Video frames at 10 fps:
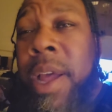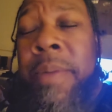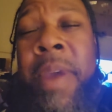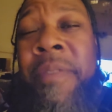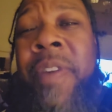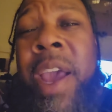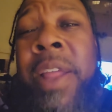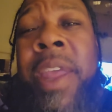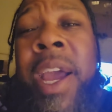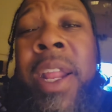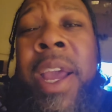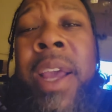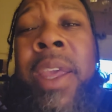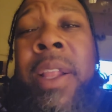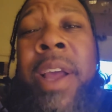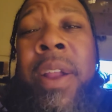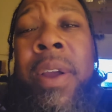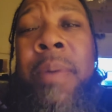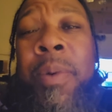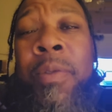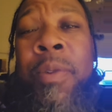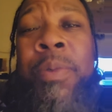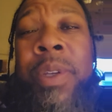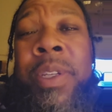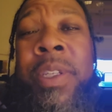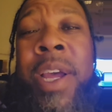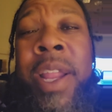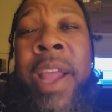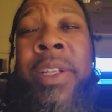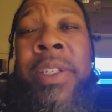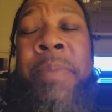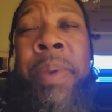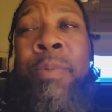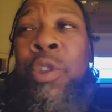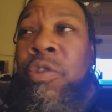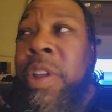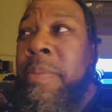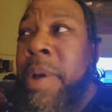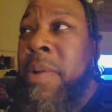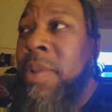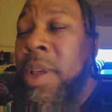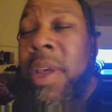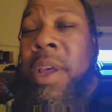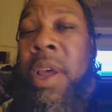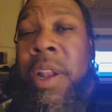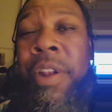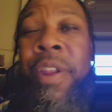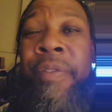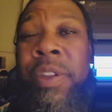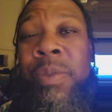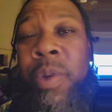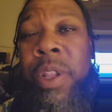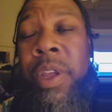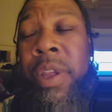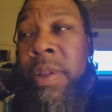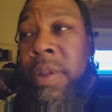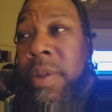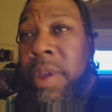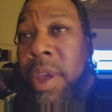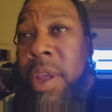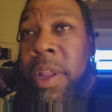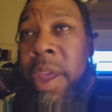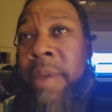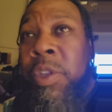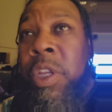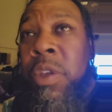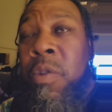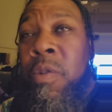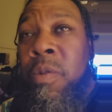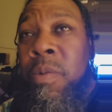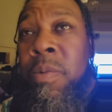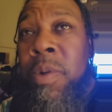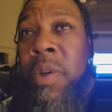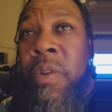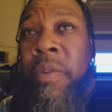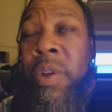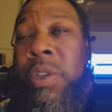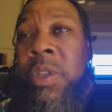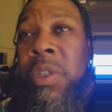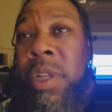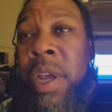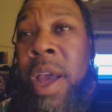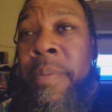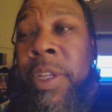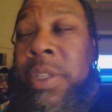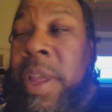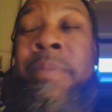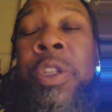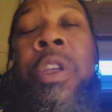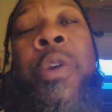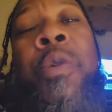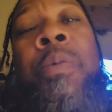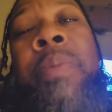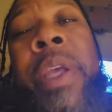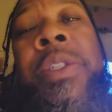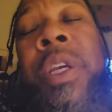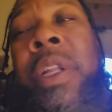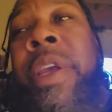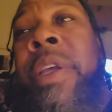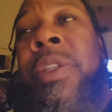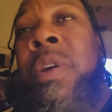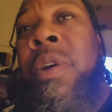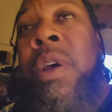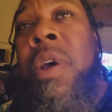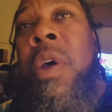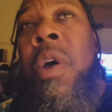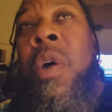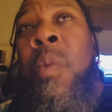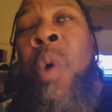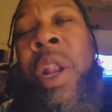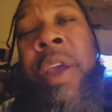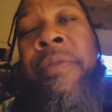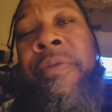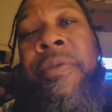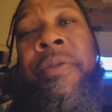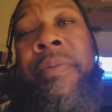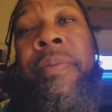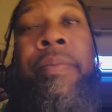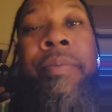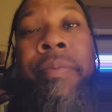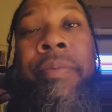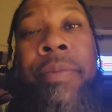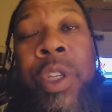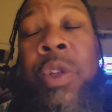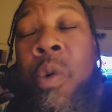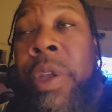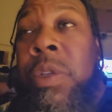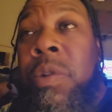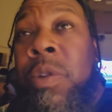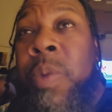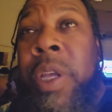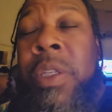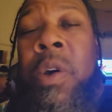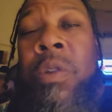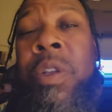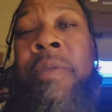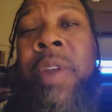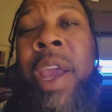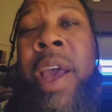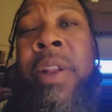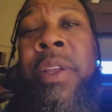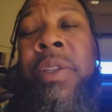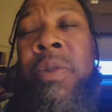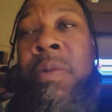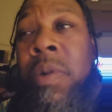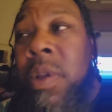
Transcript: Matter of fact, I think I done got kicked out of a couple groups because I done had to set people straight about the difference with the MCU versus the comics. The MCU basically is a what-if story, so to speak. It's an alternate reality. So,